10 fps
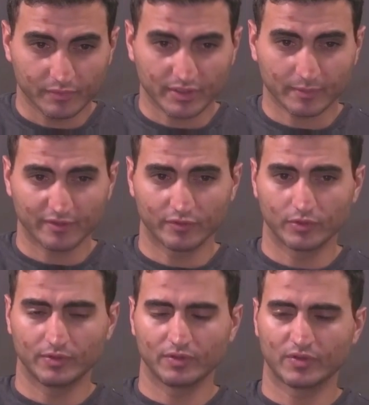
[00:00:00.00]
bring me
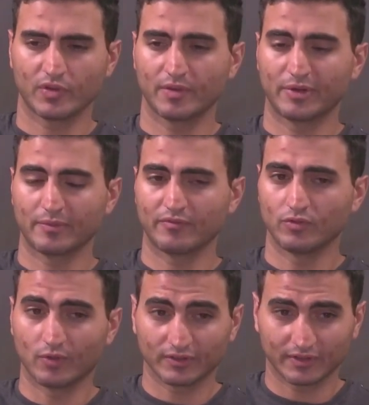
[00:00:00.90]
food. They bring me food
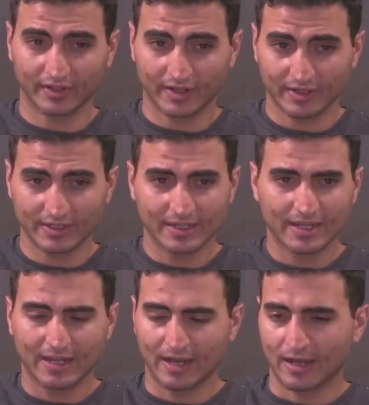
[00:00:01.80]
once a day.
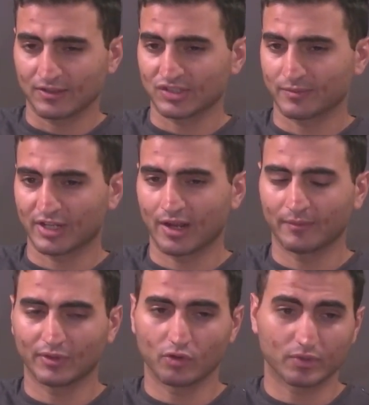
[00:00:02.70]

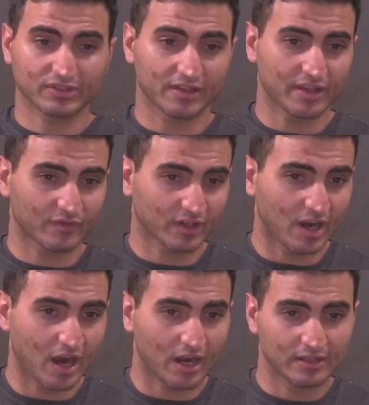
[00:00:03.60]
Sometimes they would pretend they
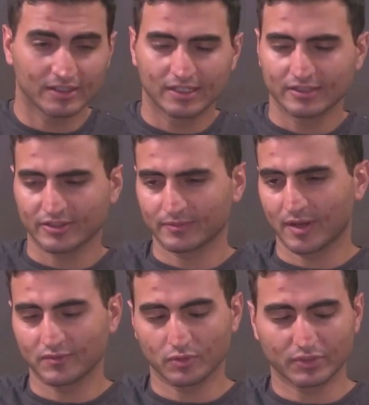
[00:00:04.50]
forgot.
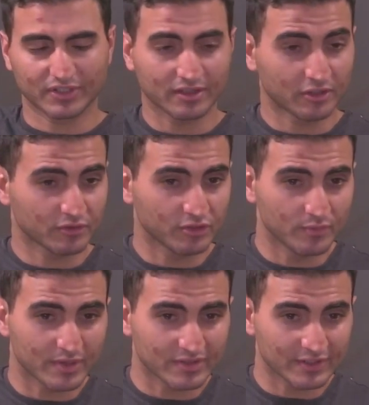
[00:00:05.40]
Sometimes they would pretend they were too
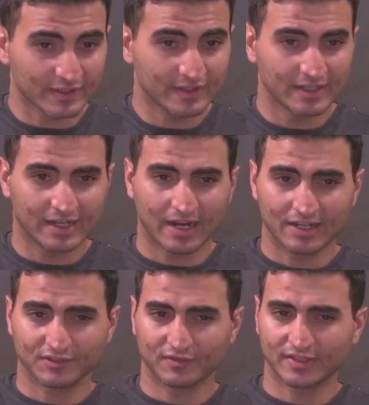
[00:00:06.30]
busy,
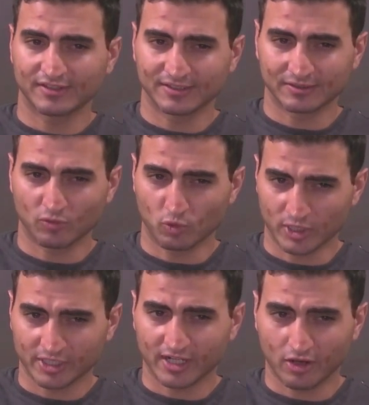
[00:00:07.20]
as if they didn't
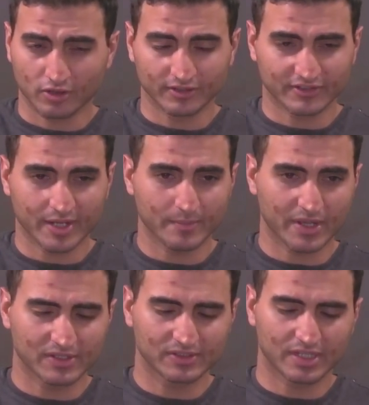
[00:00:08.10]
work on the same
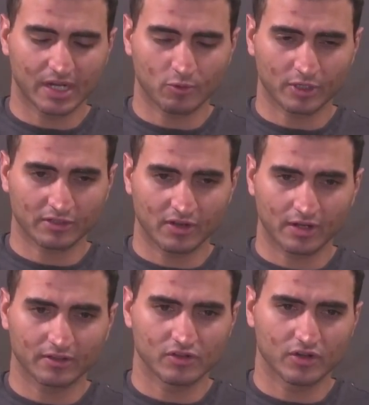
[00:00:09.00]
base that I worked on,
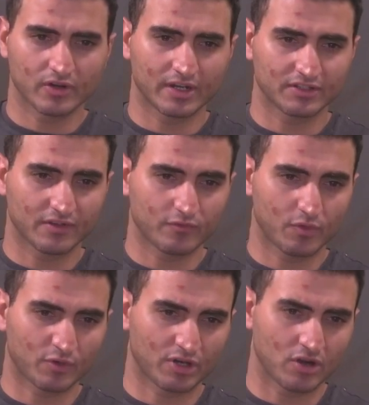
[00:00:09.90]
and as if we
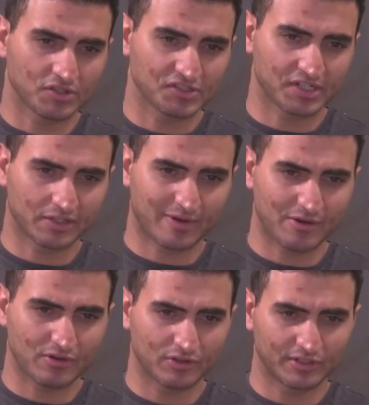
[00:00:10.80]
weren't all sitting around
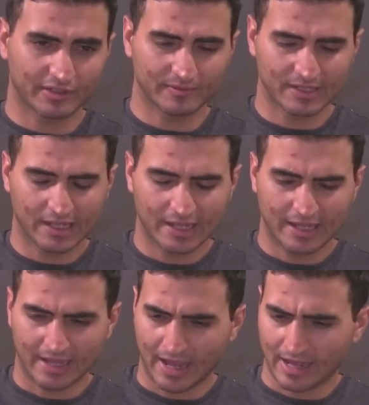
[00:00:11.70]
all day.
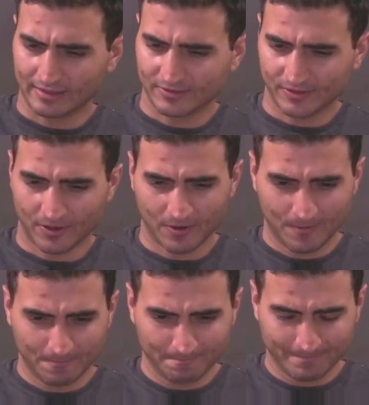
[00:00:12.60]
And so,